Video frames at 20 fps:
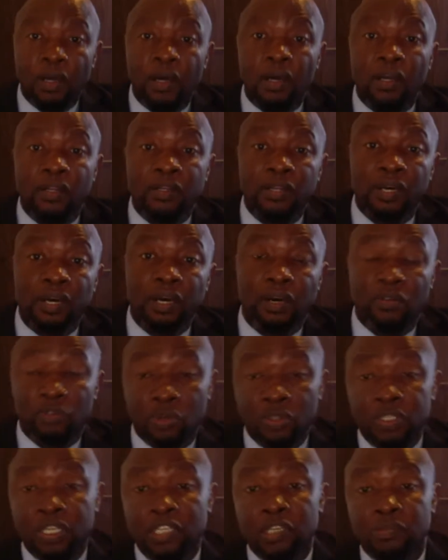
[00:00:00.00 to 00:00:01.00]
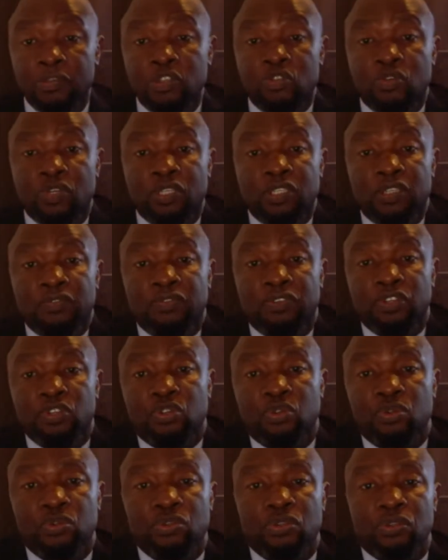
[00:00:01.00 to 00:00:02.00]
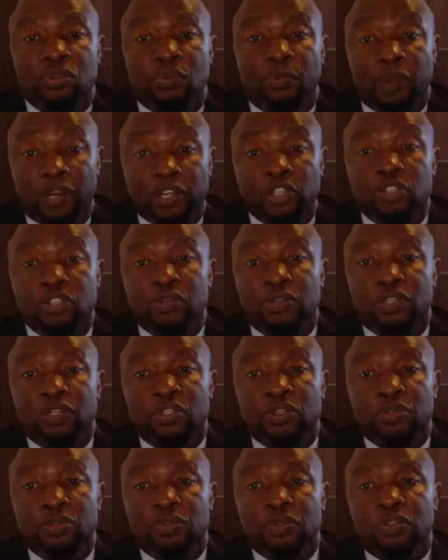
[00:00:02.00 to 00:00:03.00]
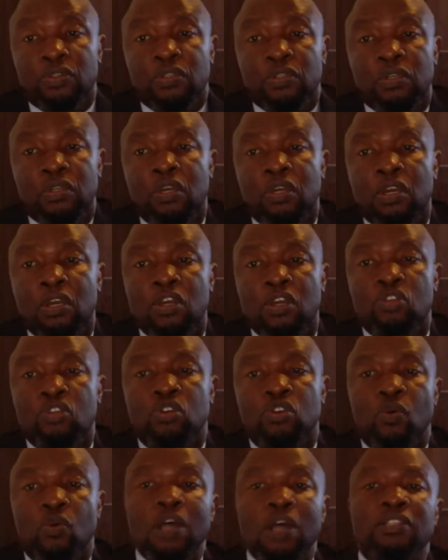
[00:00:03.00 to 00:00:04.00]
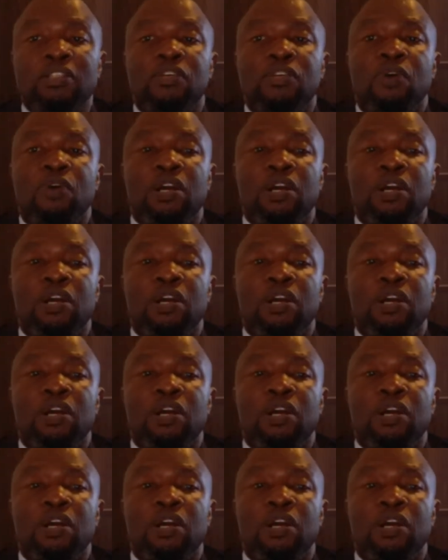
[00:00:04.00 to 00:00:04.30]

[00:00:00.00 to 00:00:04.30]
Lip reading: and those administrative issues, operational issues. So once the